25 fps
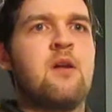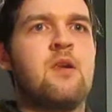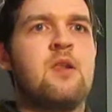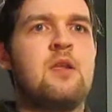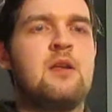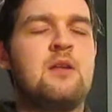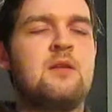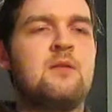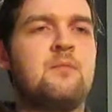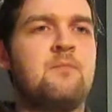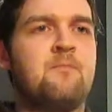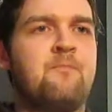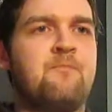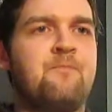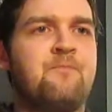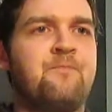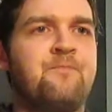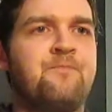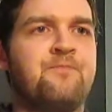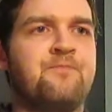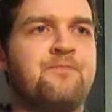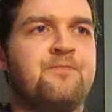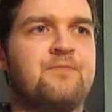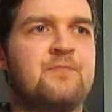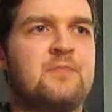Again,
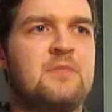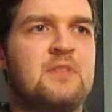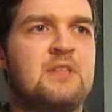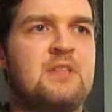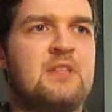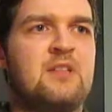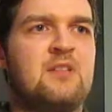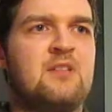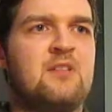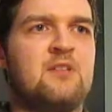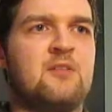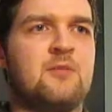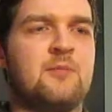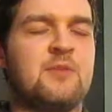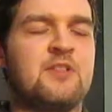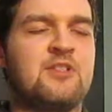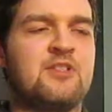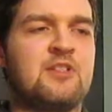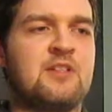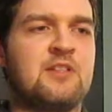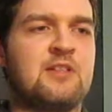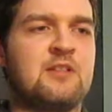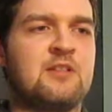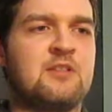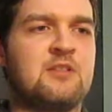not much
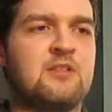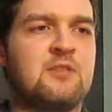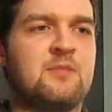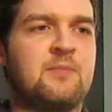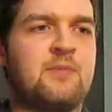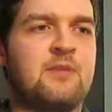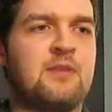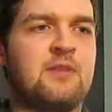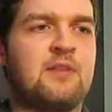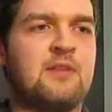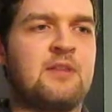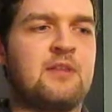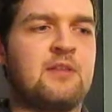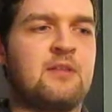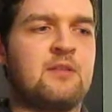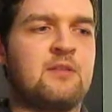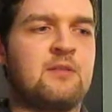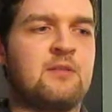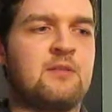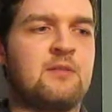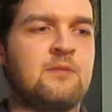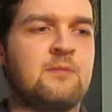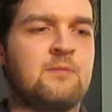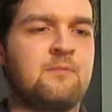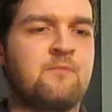English
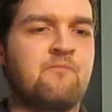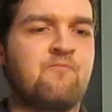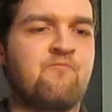speaking.